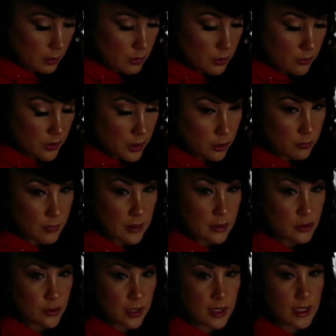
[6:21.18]
but when they've
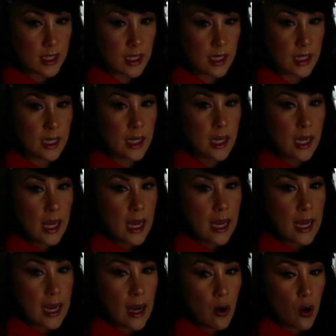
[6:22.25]
been drinking
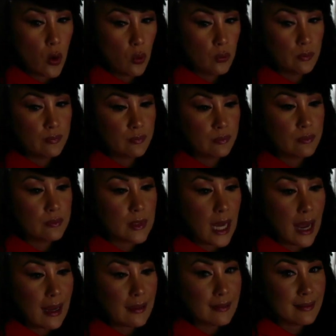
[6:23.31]
oh
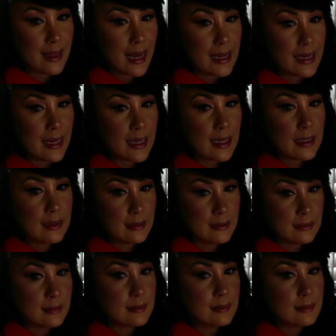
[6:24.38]
yeah they get
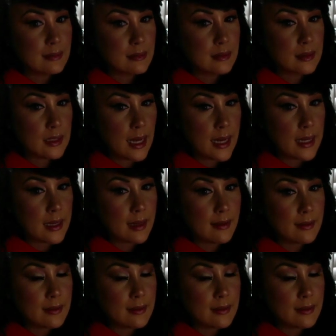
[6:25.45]
like